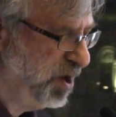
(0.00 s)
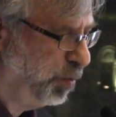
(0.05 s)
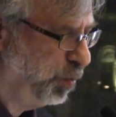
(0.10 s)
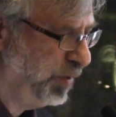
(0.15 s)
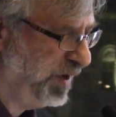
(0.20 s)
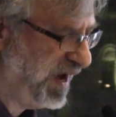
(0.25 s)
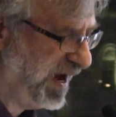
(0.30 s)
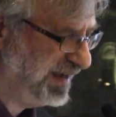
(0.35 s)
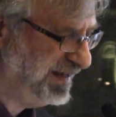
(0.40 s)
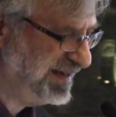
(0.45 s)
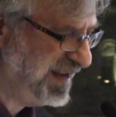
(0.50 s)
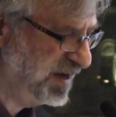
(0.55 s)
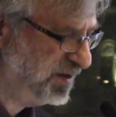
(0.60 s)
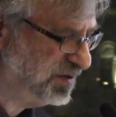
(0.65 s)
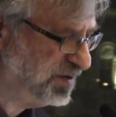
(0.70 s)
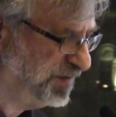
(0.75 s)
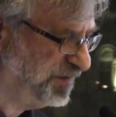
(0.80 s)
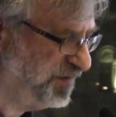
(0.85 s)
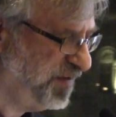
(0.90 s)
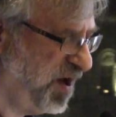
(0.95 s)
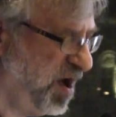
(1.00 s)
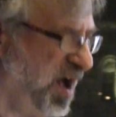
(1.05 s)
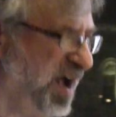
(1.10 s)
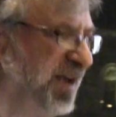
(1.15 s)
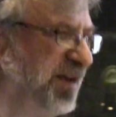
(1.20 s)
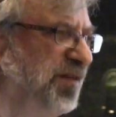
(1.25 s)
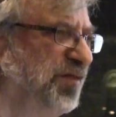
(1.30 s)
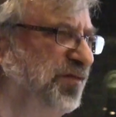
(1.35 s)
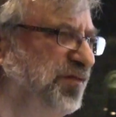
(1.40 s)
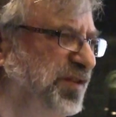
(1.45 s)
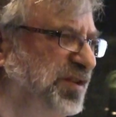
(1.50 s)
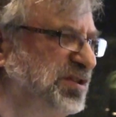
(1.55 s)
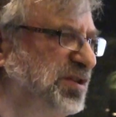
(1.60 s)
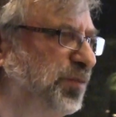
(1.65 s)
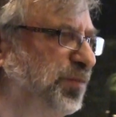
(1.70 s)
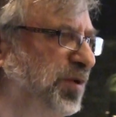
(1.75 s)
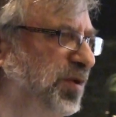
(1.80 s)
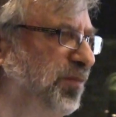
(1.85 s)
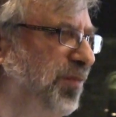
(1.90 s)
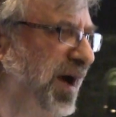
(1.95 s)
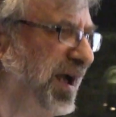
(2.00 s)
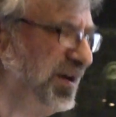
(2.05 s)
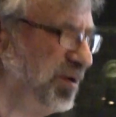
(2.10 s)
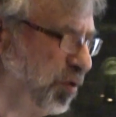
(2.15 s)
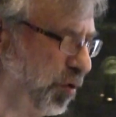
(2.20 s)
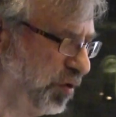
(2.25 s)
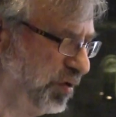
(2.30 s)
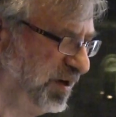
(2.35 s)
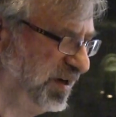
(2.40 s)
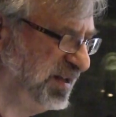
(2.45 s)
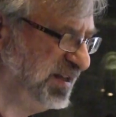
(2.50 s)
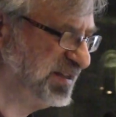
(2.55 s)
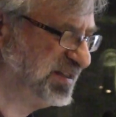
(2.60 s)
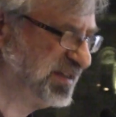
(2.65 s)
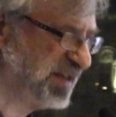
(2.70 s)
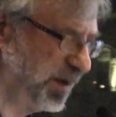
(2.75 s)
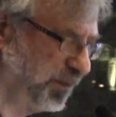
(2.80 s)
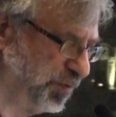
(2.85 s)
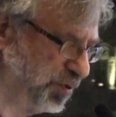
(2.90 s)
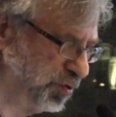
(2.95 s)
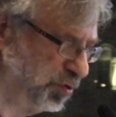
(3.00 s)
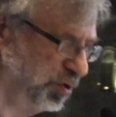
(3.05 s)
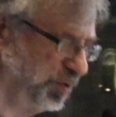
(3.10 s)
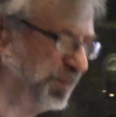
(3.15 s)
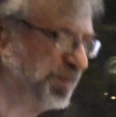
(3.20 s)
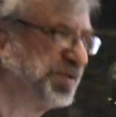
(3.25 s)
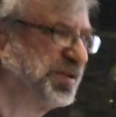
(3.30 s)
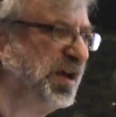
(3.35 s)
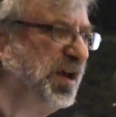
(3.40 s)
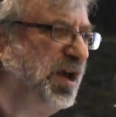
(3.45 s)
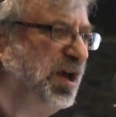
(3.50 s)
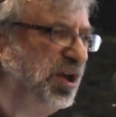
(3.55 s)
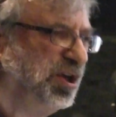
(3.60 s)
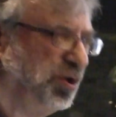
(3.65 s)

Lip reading: we identified visible minority subgroups.